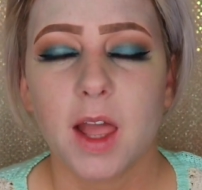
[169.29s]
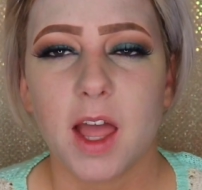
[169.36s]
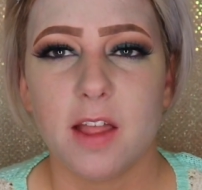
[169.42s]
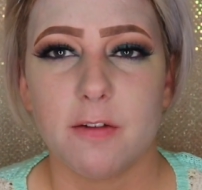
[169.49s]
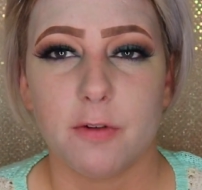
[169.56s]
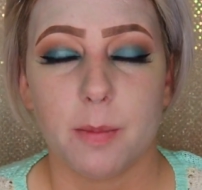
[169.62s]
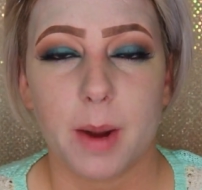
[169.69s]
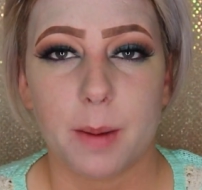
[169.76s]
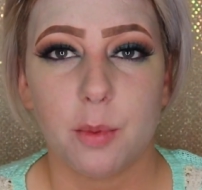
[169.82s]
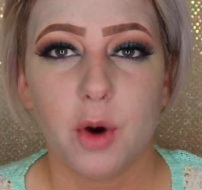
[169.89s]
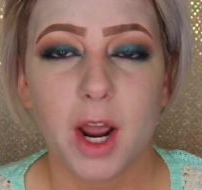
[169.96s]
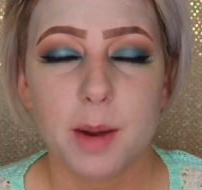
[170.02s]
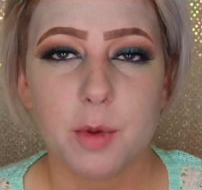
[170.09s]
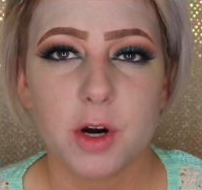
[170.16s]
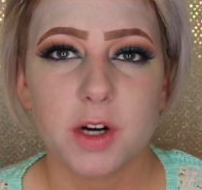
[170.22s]
And then for my
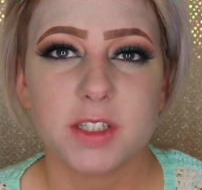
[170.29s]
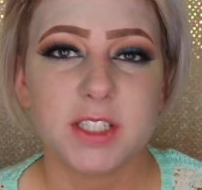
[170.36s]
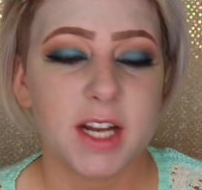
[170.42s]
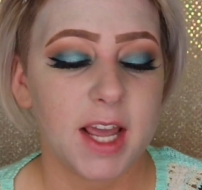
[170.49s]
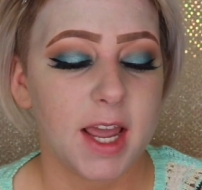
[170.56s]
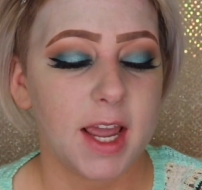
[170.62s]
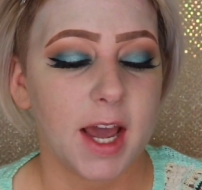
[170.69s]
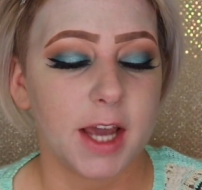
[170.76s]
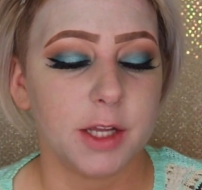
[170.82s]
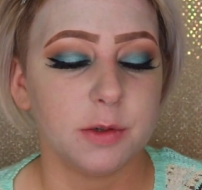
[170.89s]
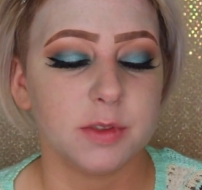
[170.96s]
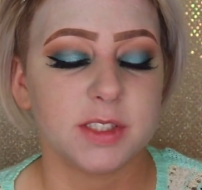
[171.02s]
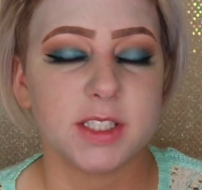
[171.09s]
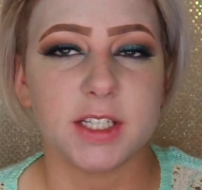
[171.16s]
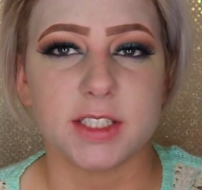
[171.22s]
primer today, I
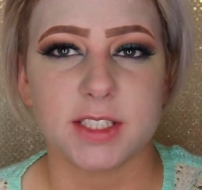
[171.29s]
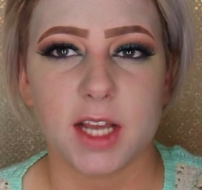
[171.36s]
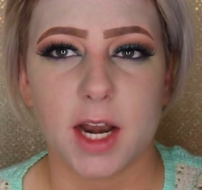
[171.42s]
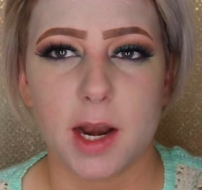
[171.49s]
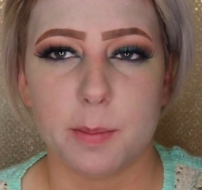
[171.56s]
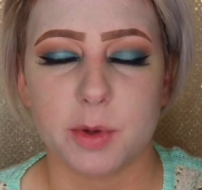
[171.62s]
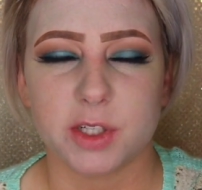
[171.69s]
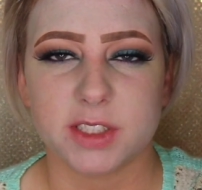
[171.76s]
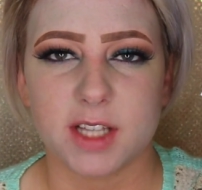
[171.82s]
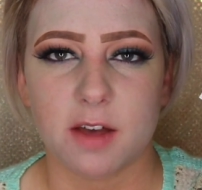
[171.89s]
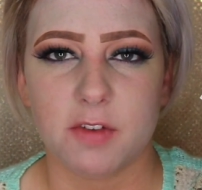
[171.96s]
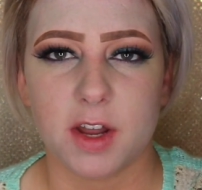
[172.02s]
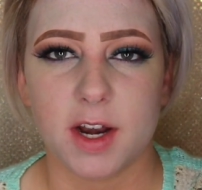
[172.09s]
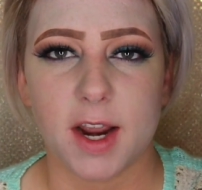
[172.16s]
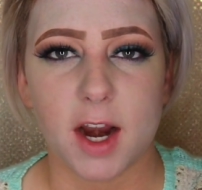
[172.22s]
used this number
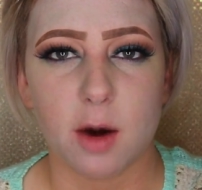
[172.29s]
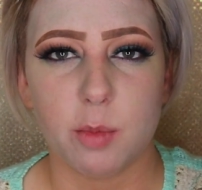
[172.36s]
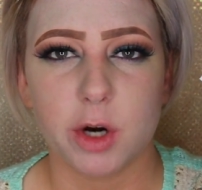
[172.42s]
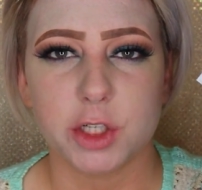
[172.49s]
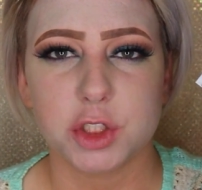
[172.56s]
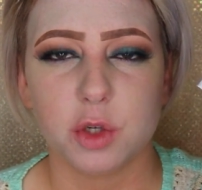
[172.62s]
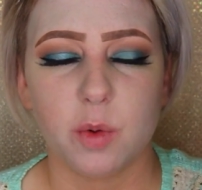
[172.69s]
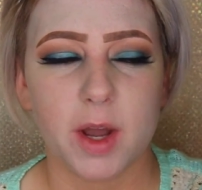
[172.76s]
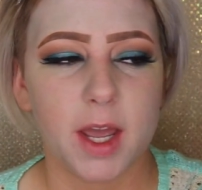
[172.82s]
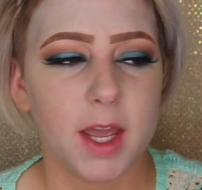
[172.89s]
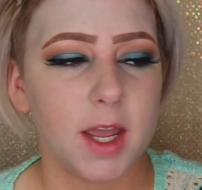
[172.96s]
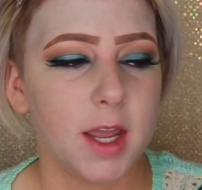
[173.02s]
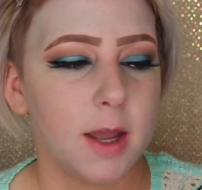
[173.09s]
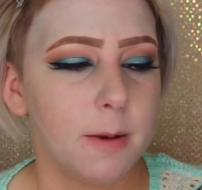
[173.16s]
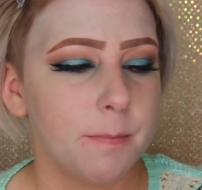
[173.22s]
7 Airbrush
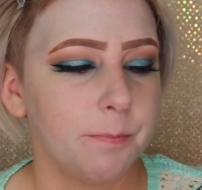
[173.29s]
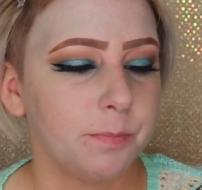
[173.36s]
Away.